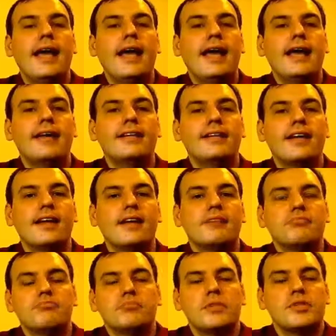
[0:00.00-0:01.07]
And
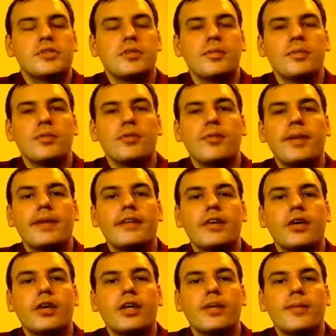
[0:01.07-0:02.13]
some people have made
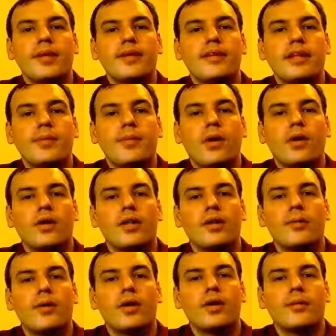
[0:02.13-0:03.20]
the argument that Paul
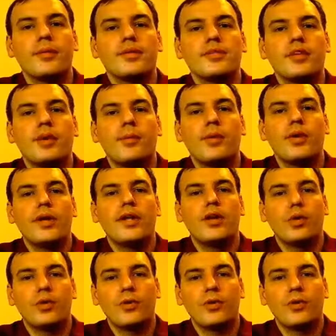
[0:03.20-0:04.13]
and Barnabas appointed